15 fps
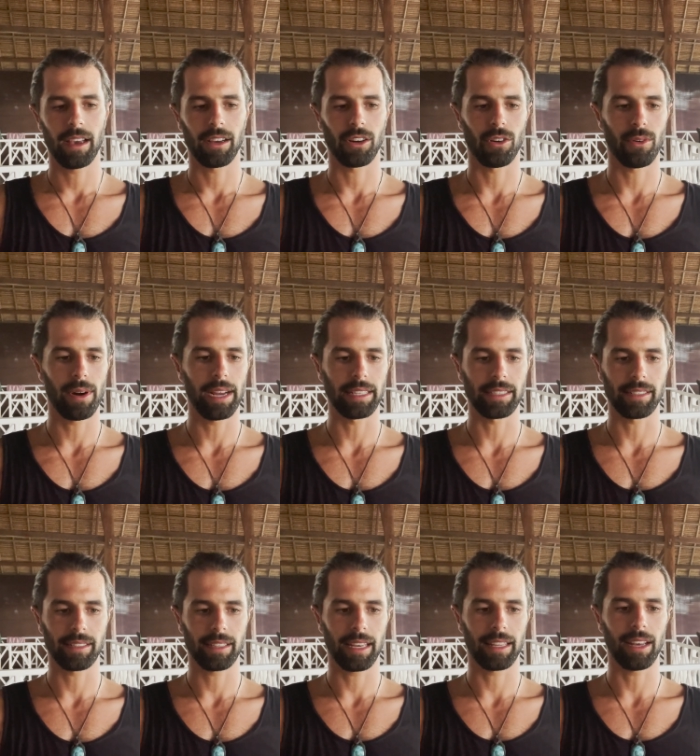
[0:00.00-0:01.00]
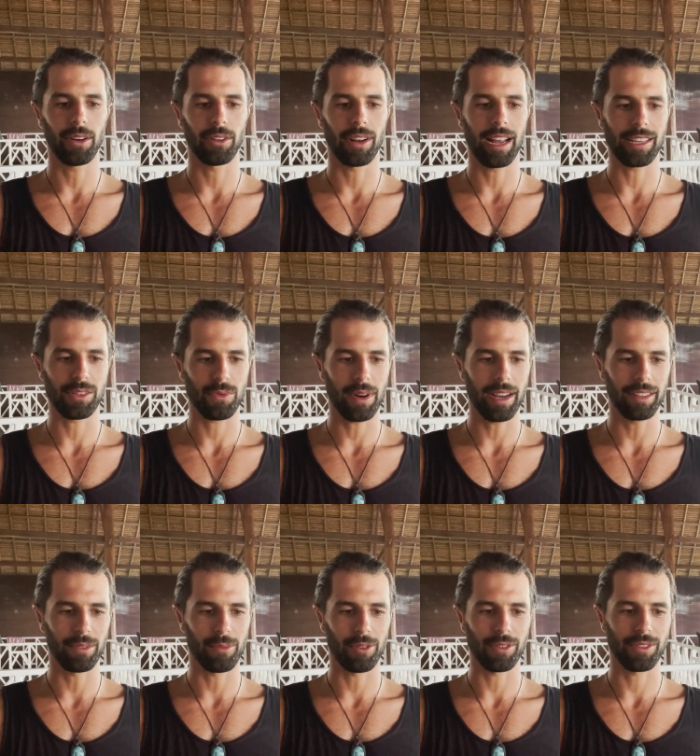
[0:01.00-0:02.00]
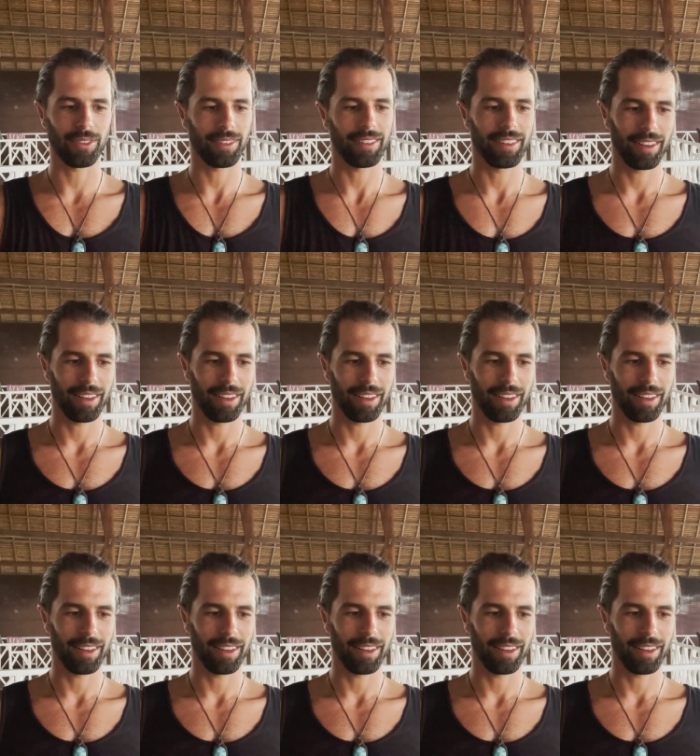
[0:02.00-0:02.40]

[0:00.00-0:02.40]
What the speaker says: Great. And now the last one, the most,